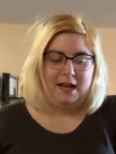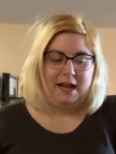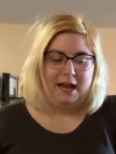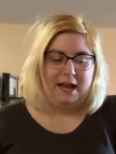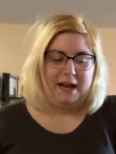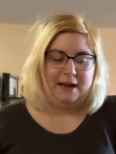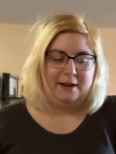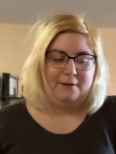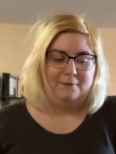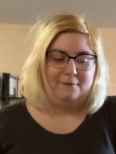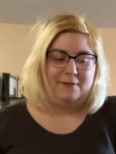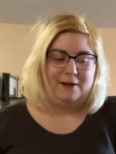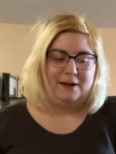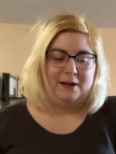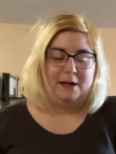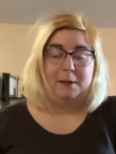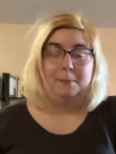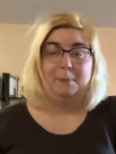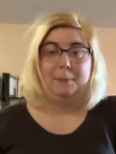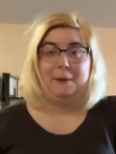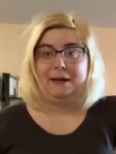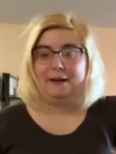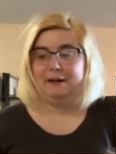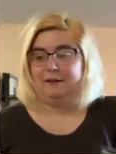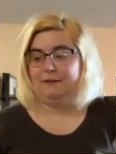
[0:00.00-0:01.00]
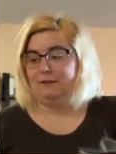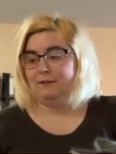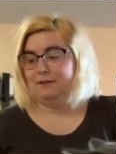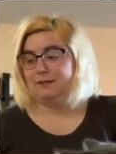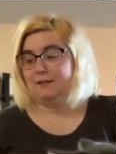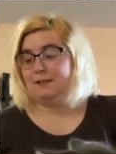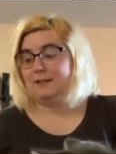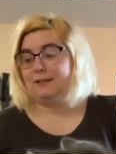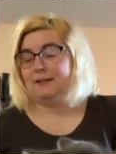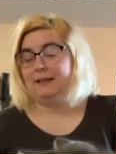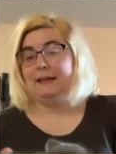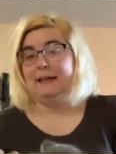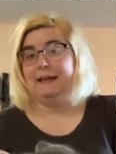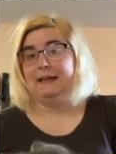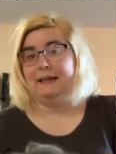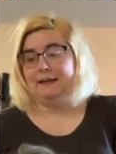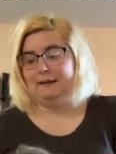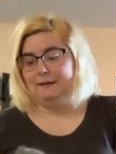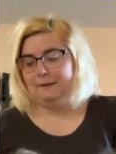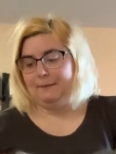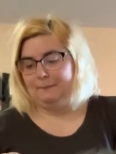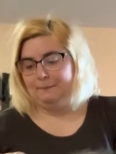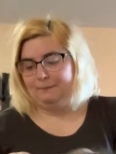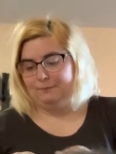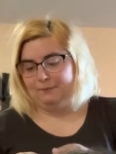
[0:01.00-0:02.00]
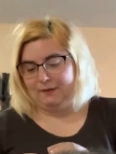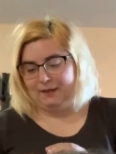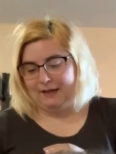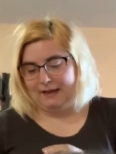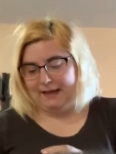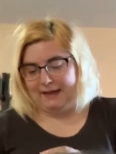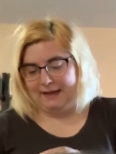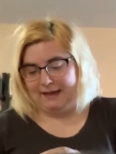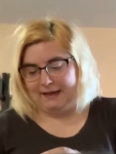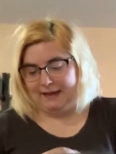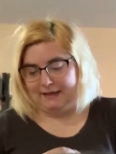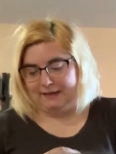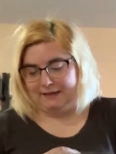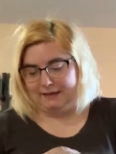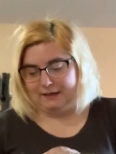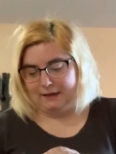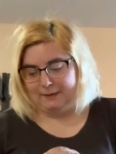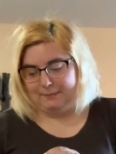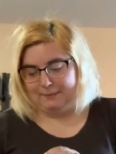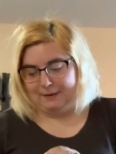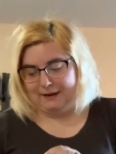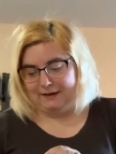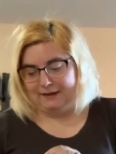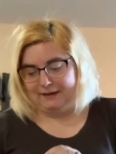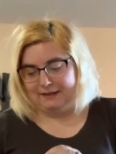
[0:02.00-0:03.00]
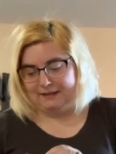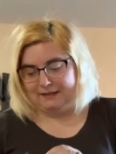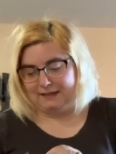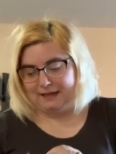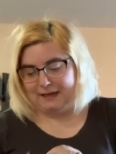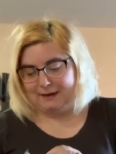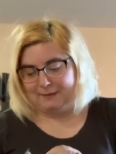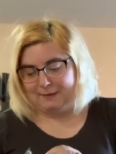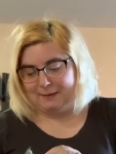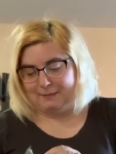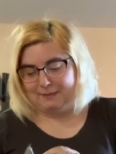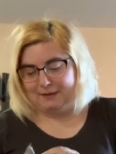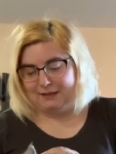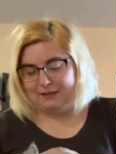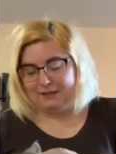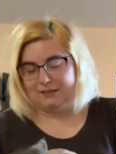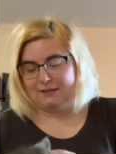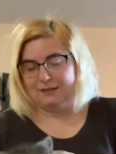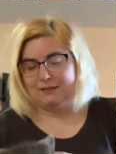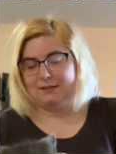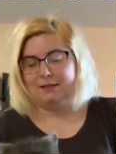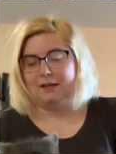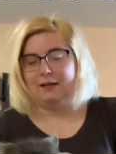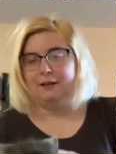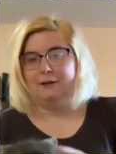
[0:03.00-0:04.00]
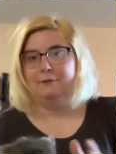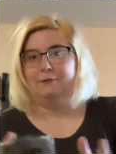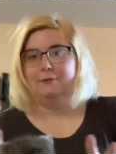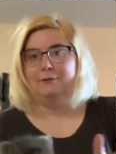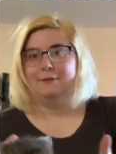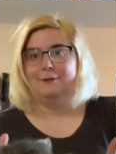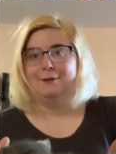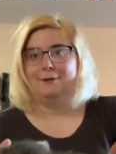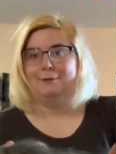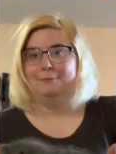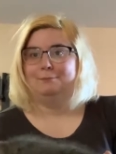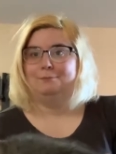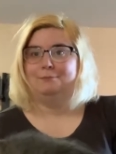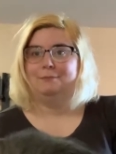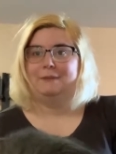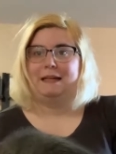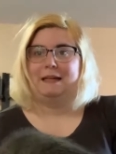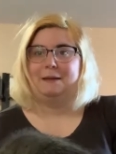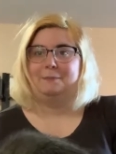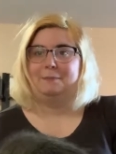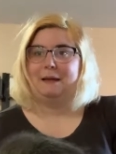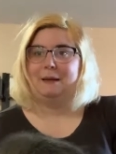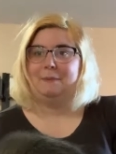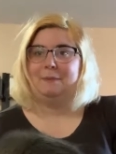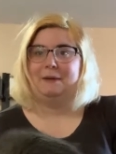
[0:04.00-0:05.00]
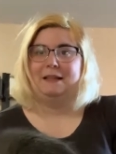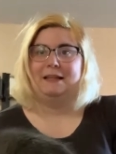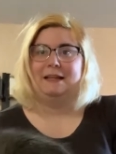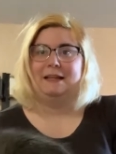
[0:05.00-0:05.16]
I have very pale skin, and um, anytime I'm in the sun for like maybe